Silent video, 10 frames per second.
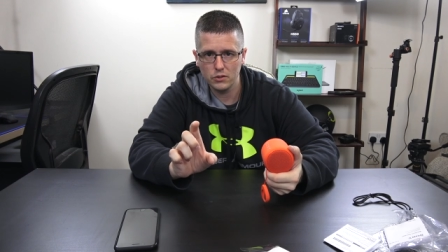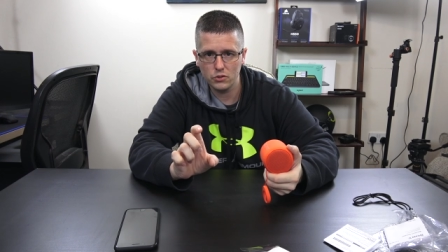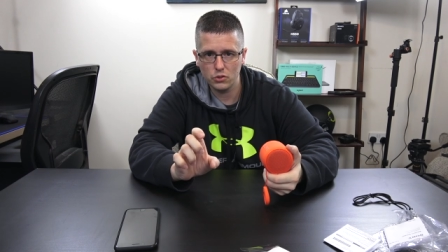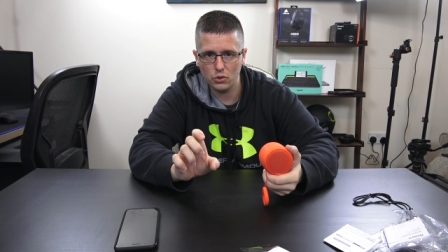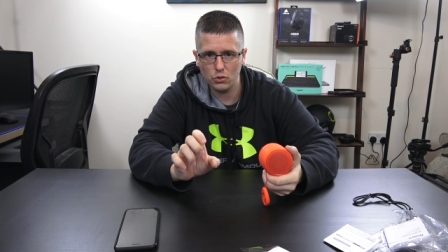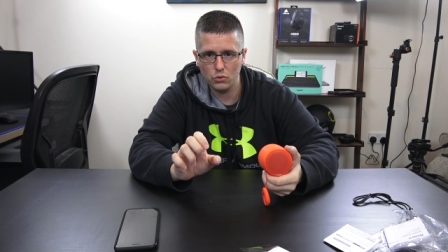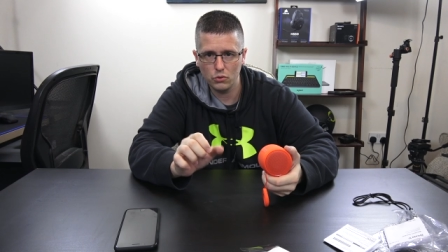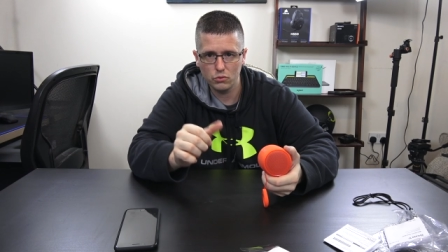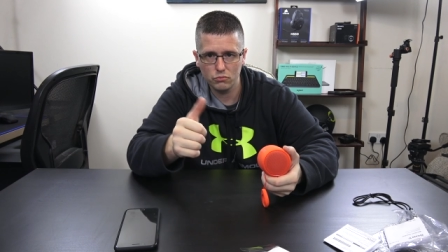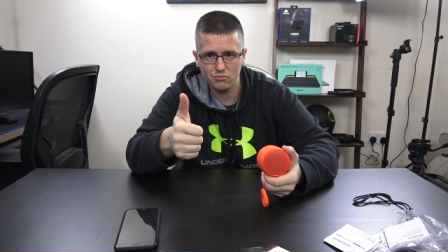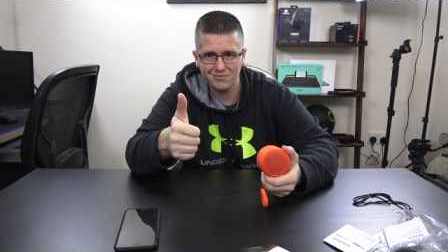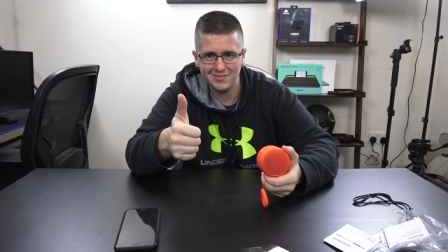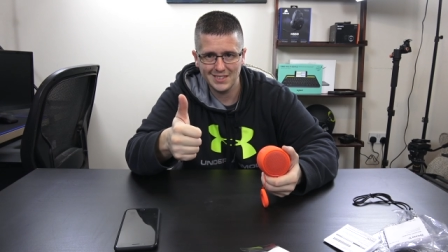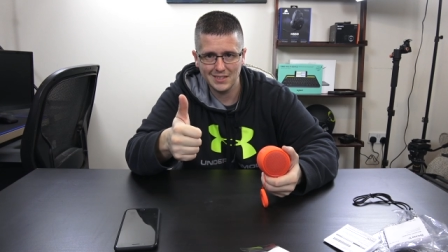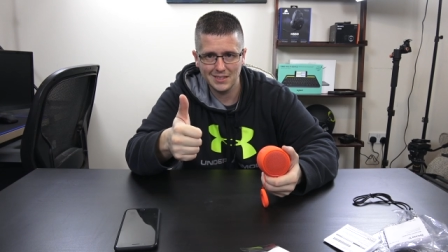So
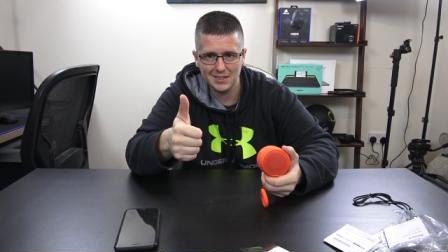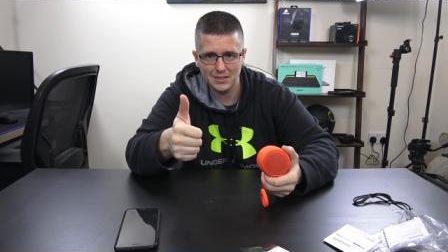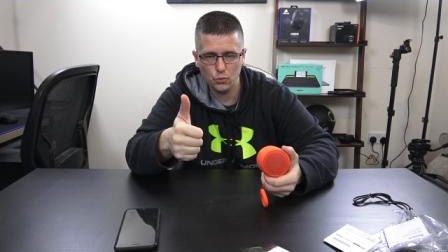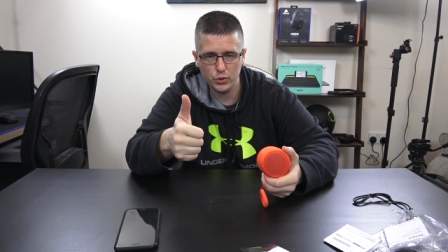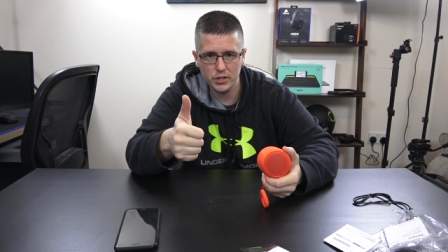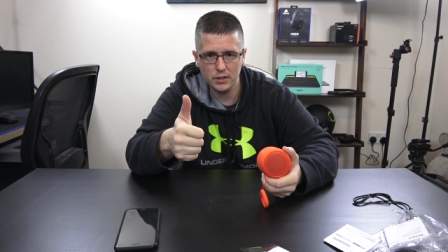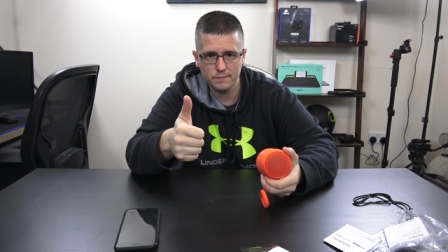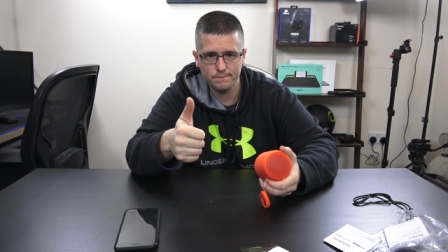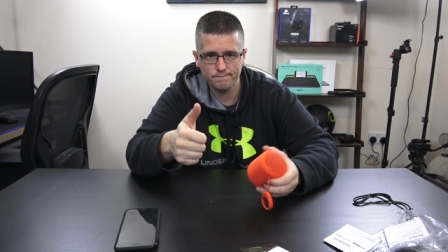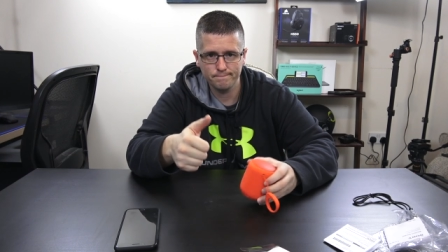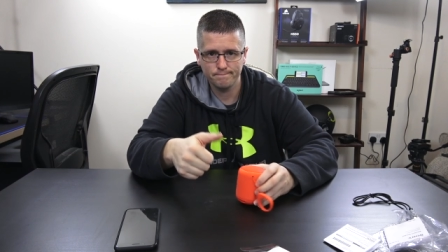we'll see you.